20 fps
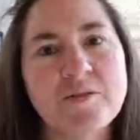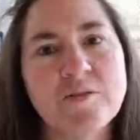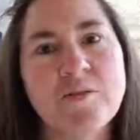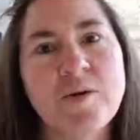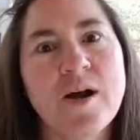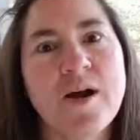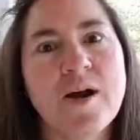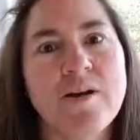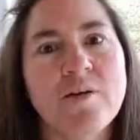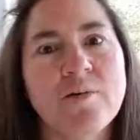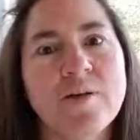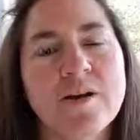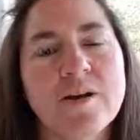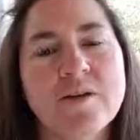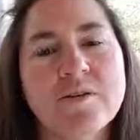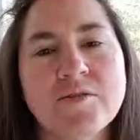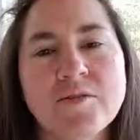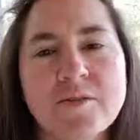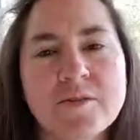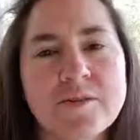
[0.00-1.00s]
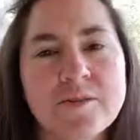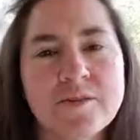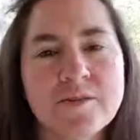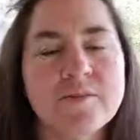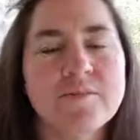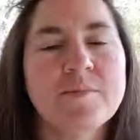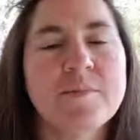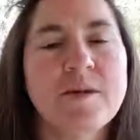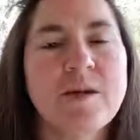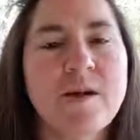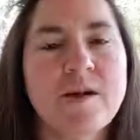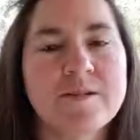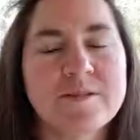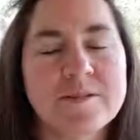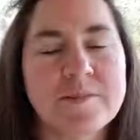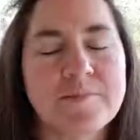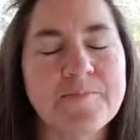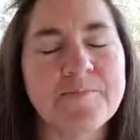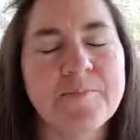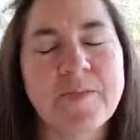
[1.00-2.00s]
Wow, be
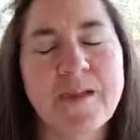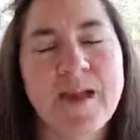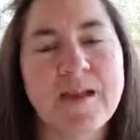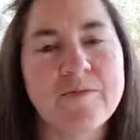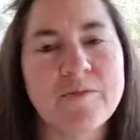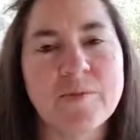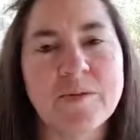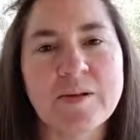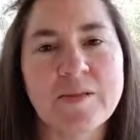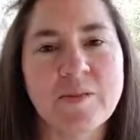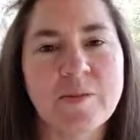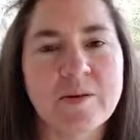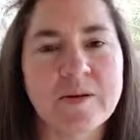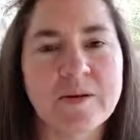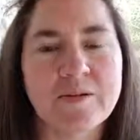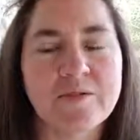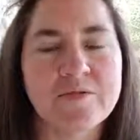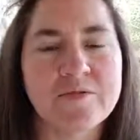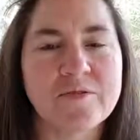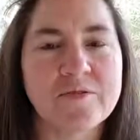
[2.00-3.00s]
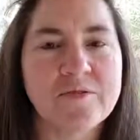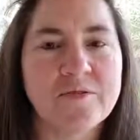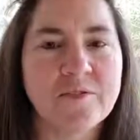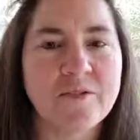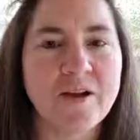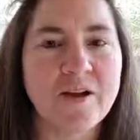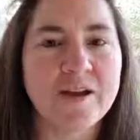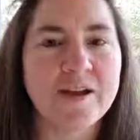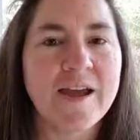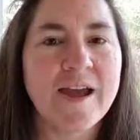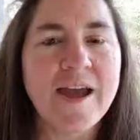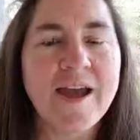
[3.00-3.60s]
awesome haven't been in the 100s in so long.